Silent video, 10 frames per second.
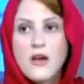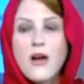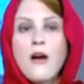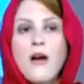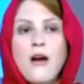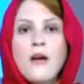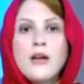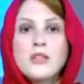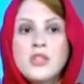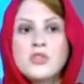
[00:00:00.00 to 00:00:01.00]

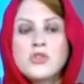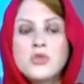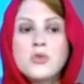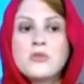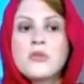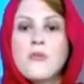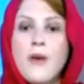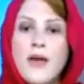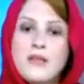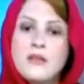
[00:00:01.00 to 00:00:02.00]
I teach students the
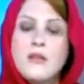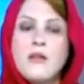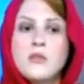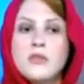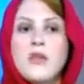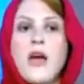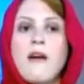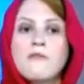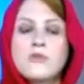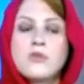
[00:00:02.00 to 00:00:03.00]
basic elements they
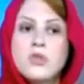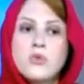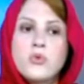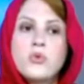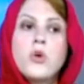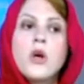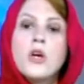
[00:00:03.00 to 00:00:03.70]
have to